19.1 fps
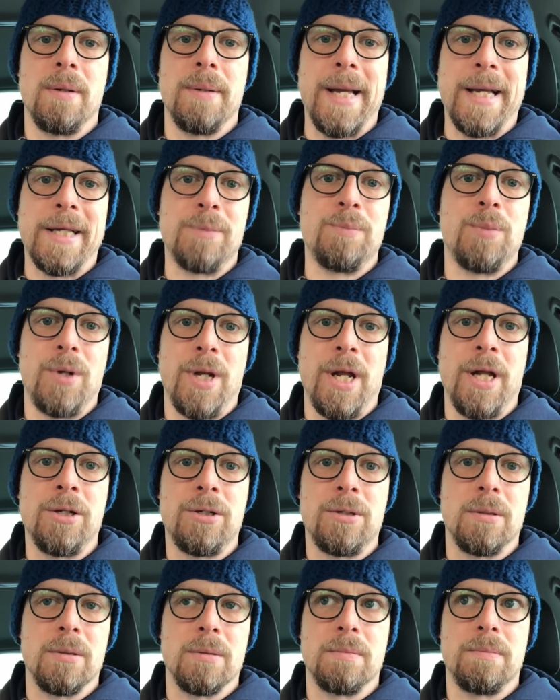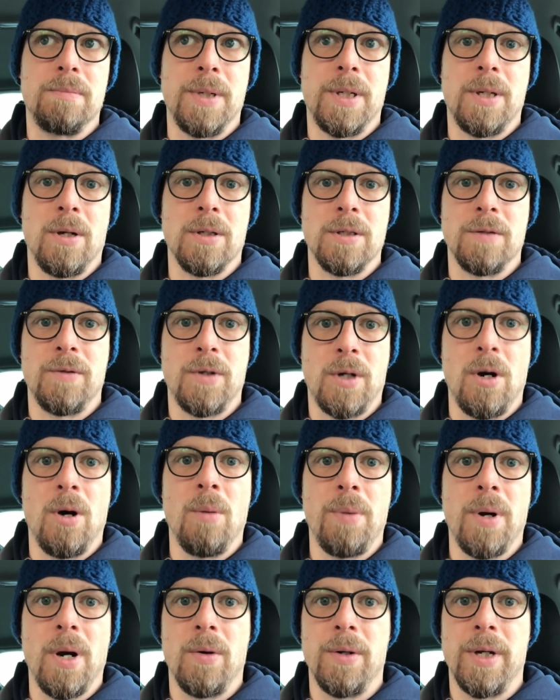exponential because of the
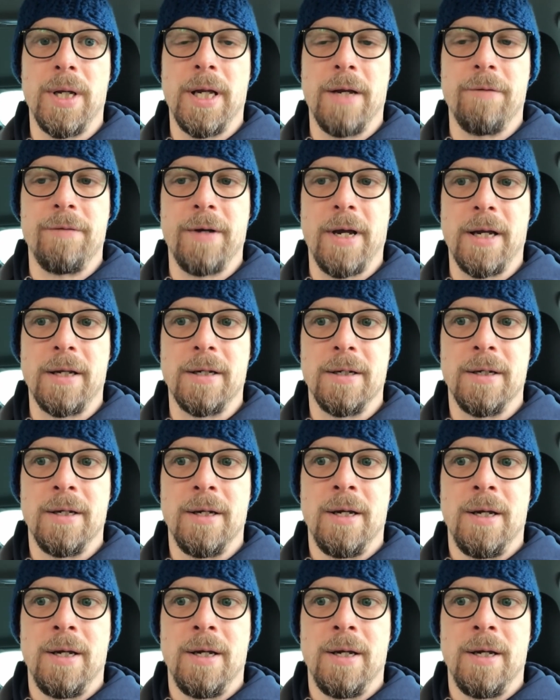compounding effect.